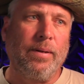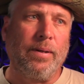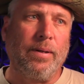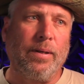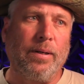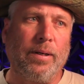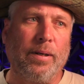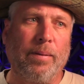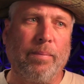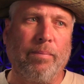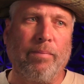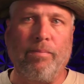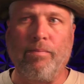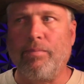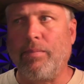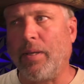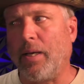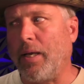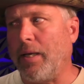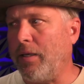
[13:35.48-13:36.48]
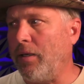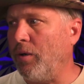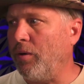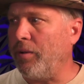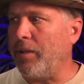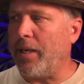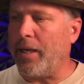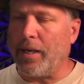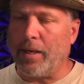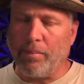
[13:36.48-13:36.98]
I know
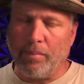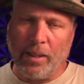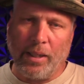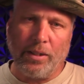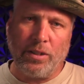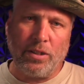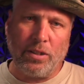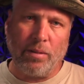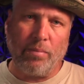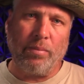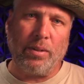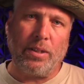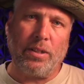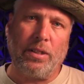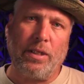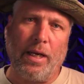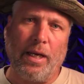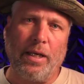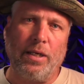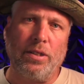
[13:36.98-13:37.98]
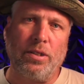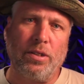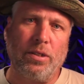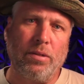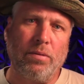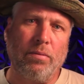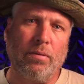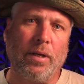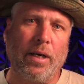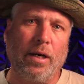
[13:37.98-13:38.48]
that I made some mistakes
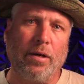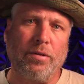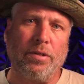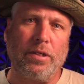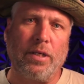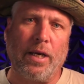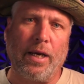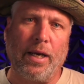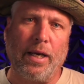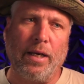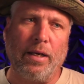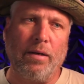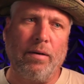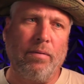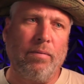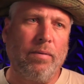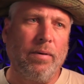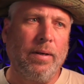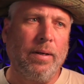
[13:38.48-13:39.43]
outside,